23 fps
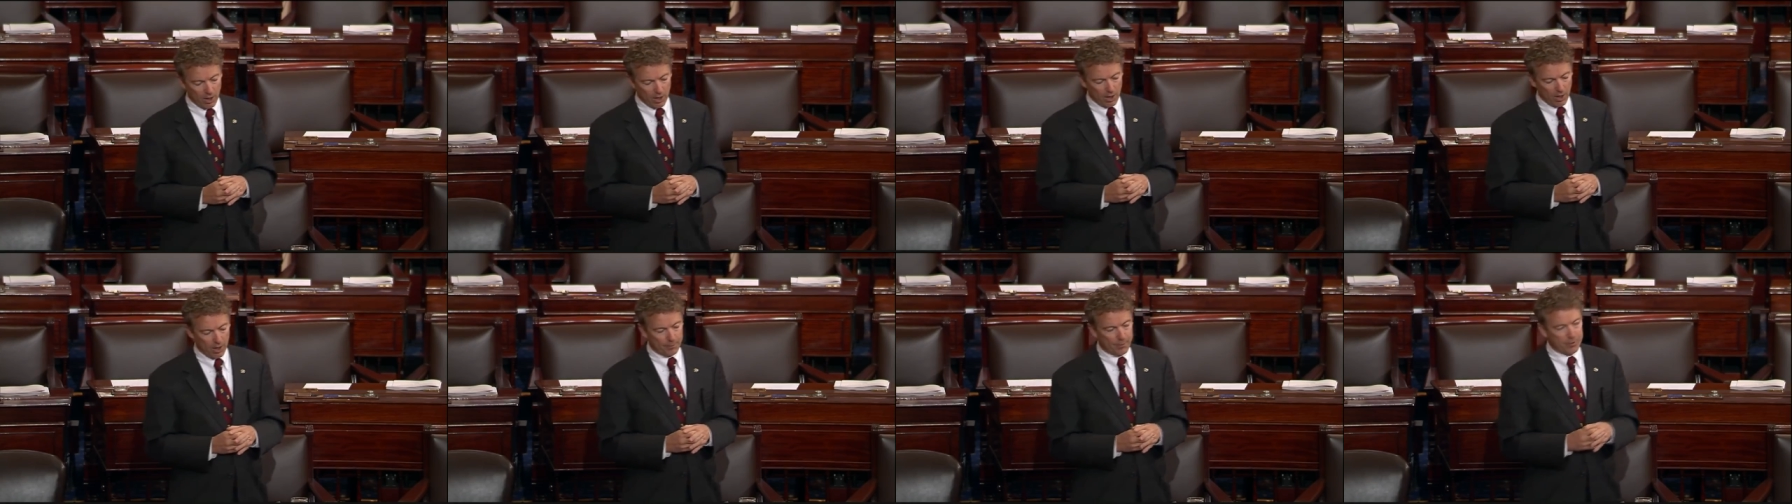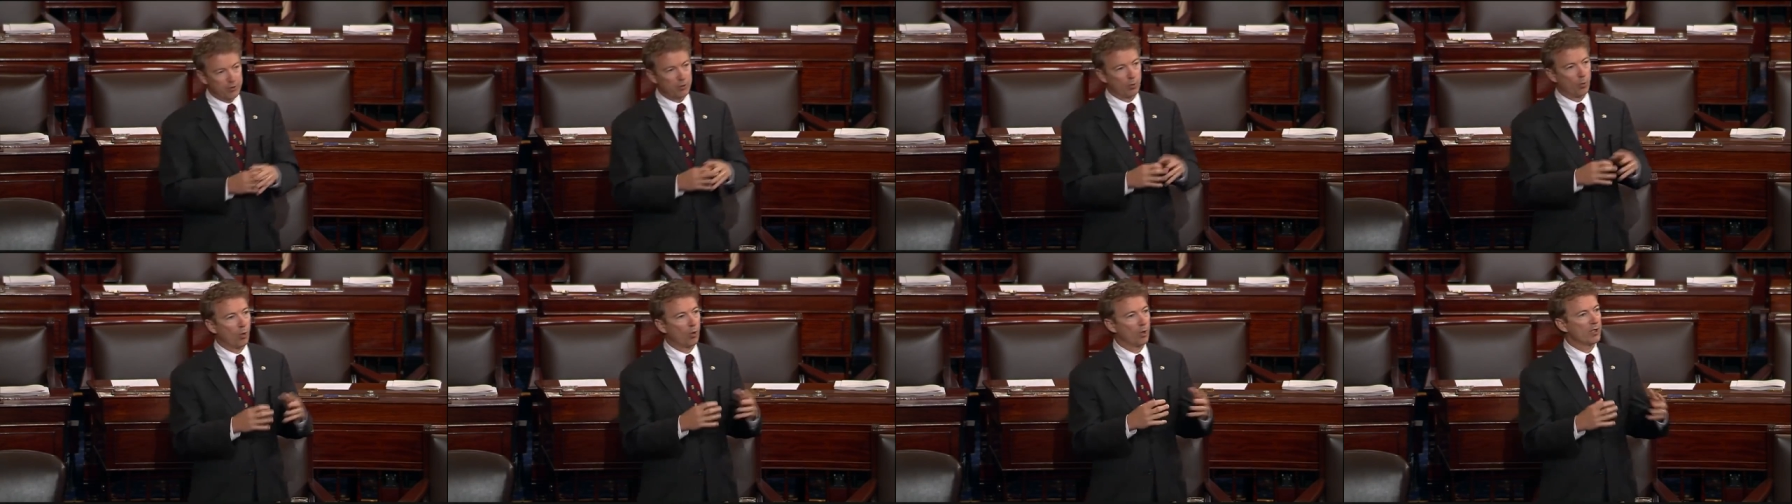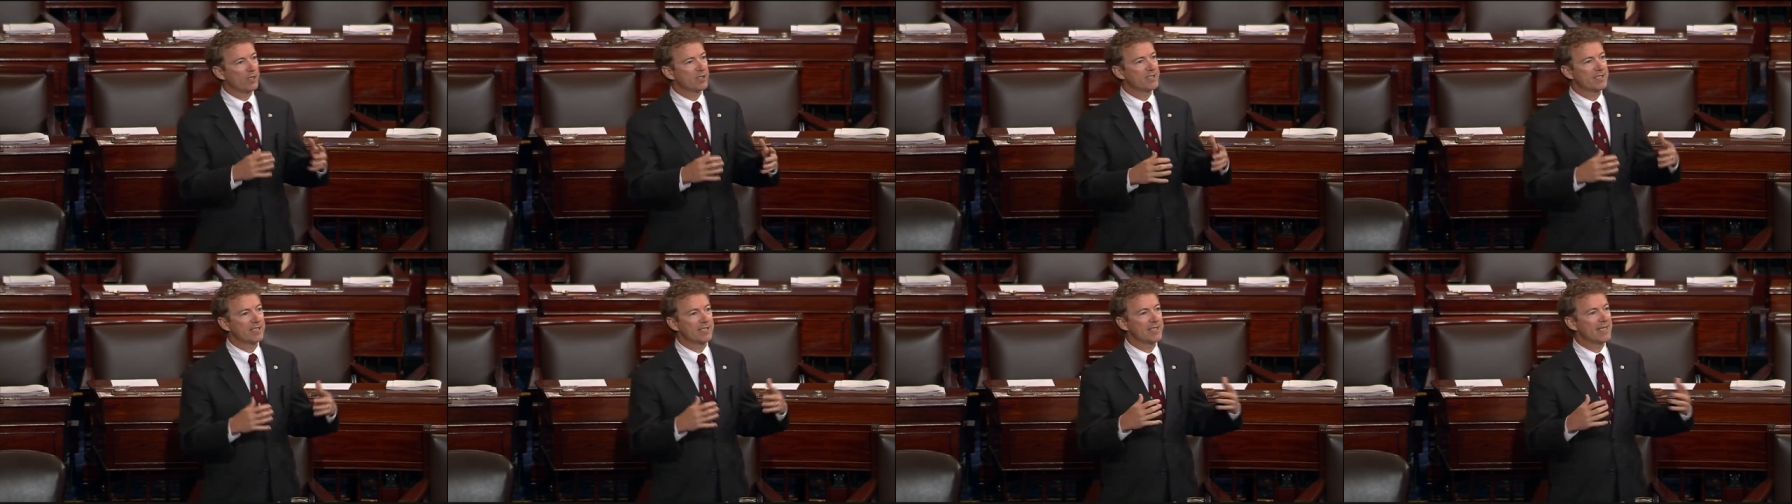But the
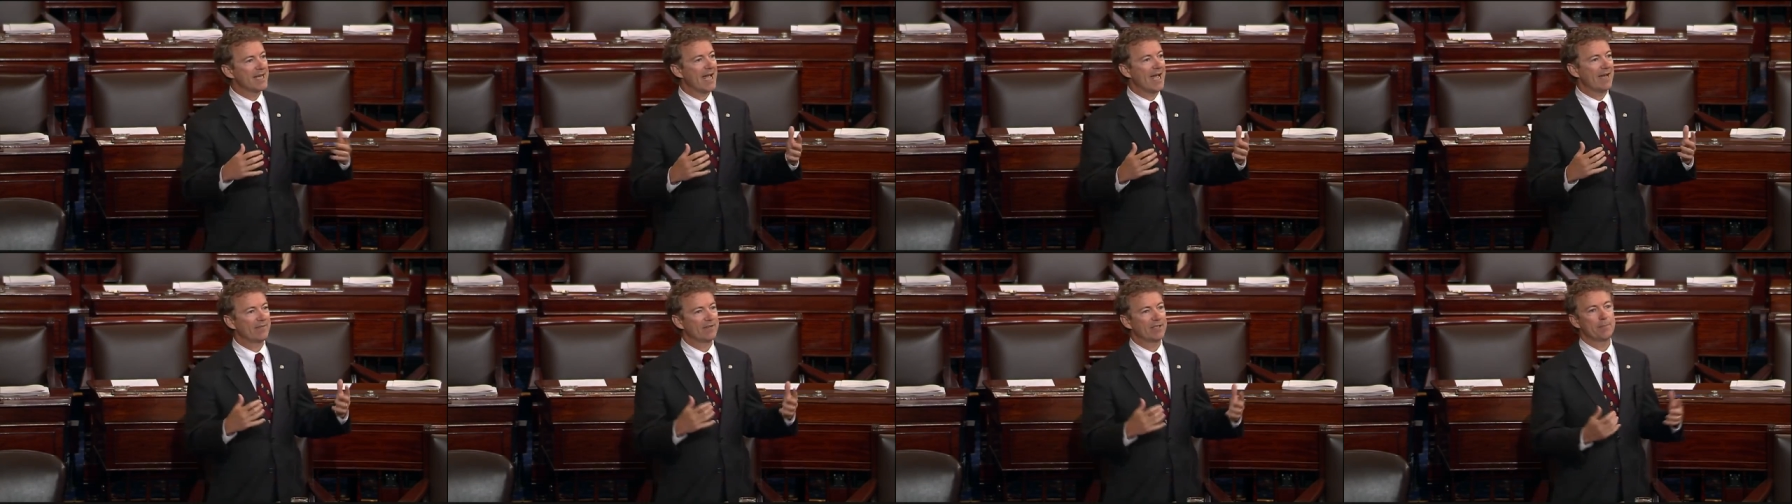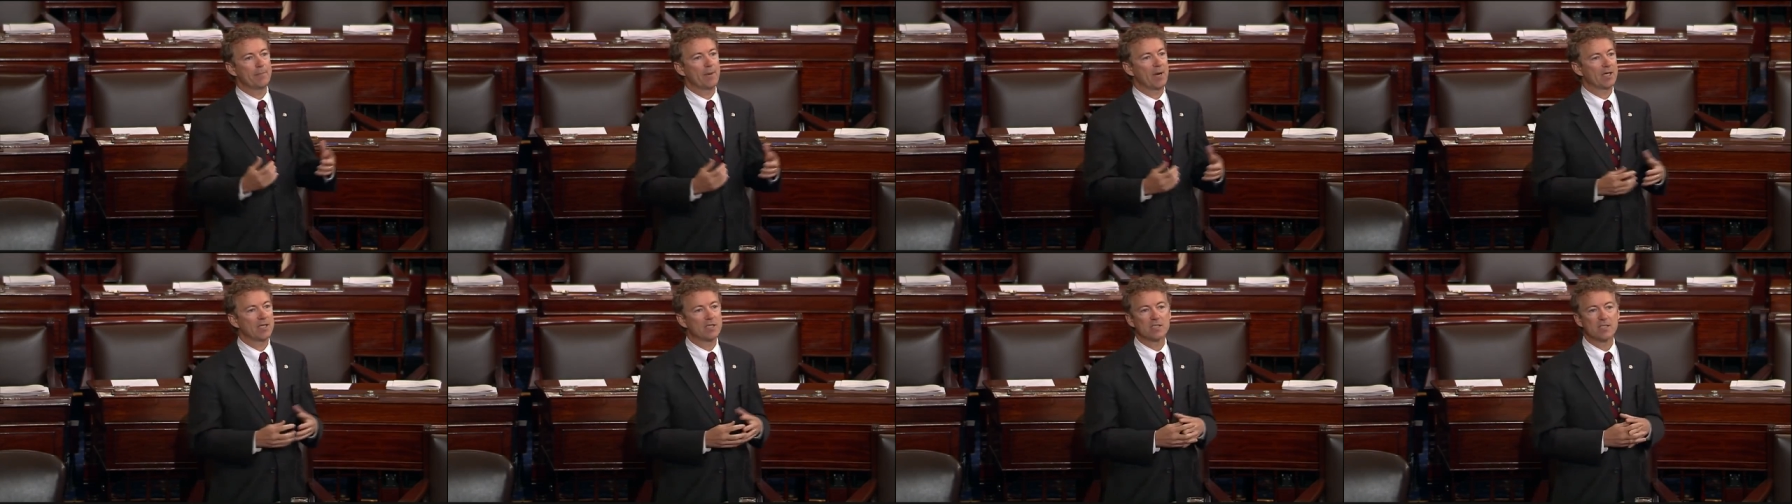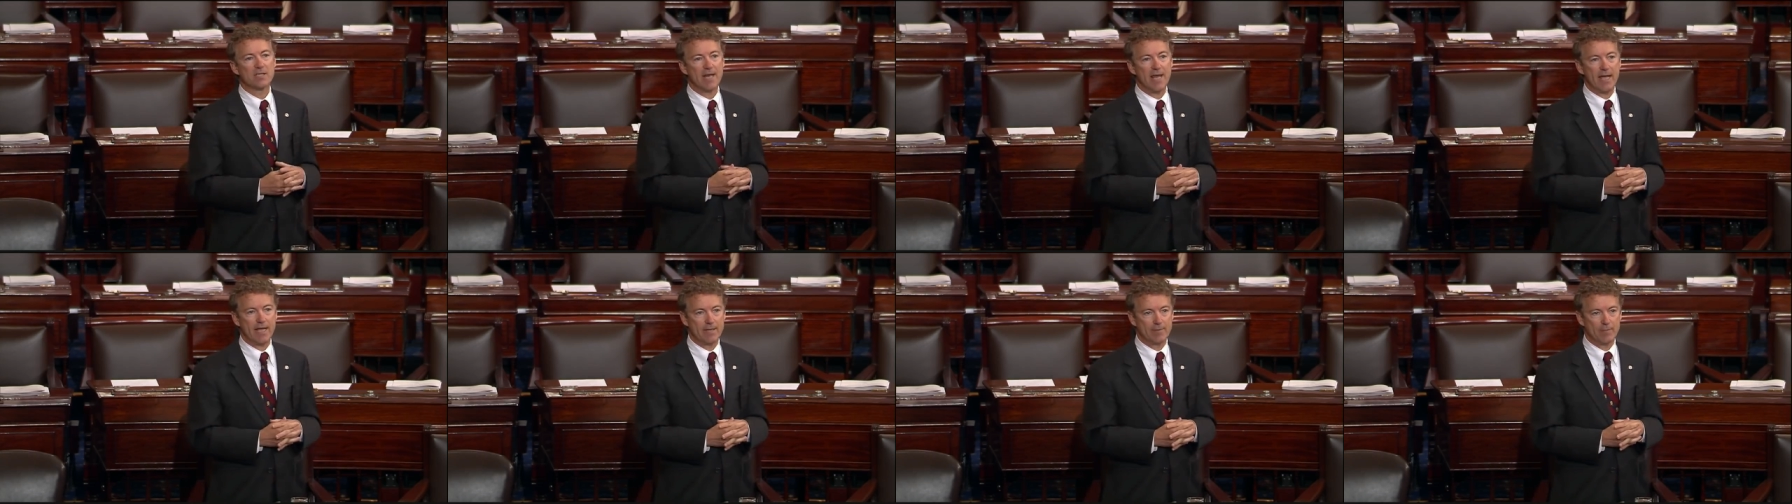warrant didn't have anybody's
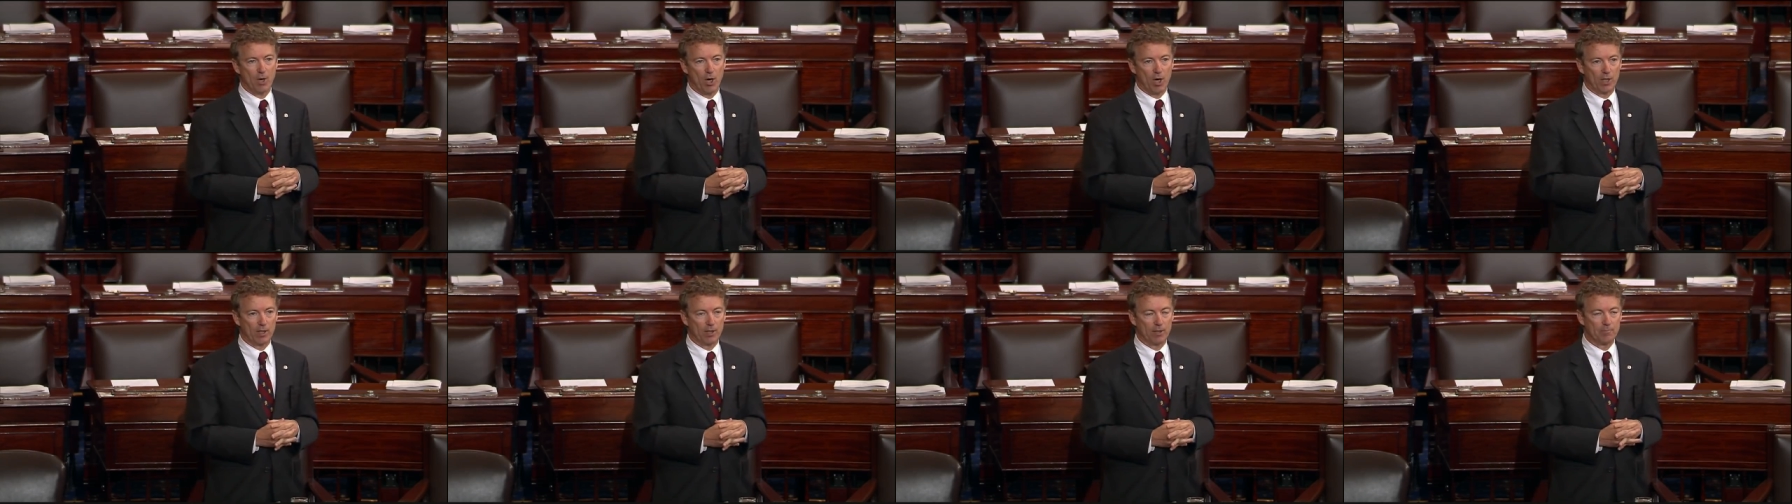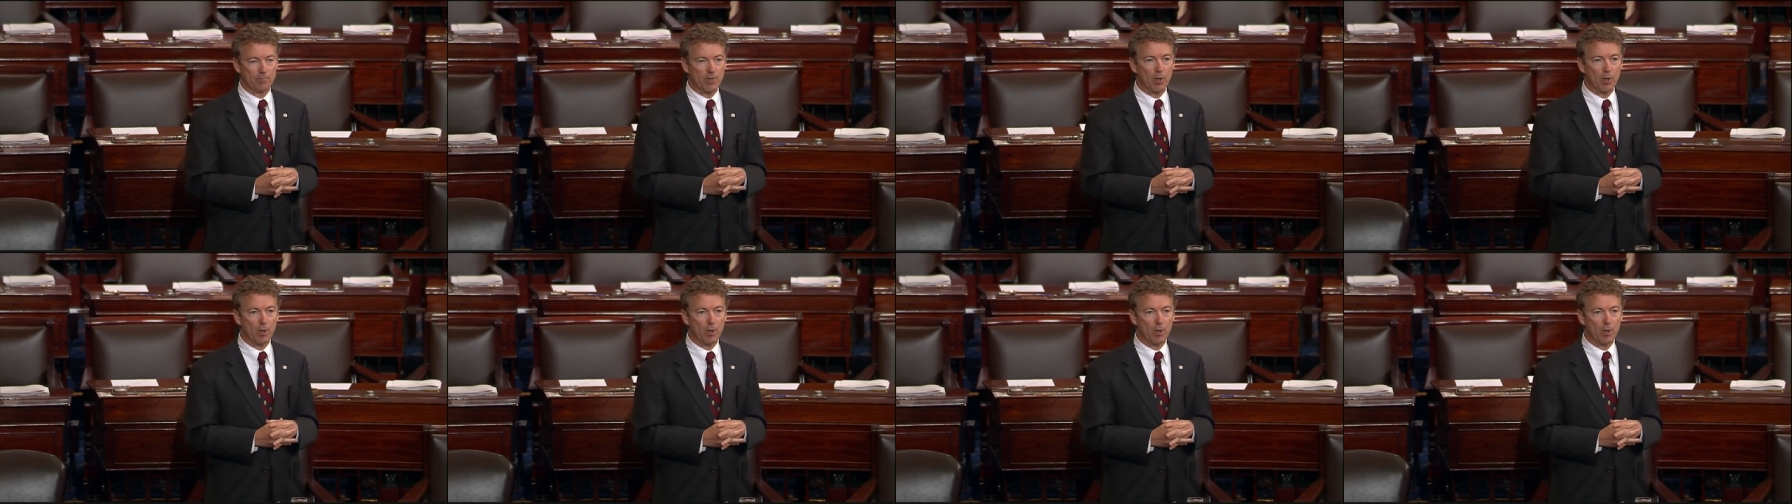name on it.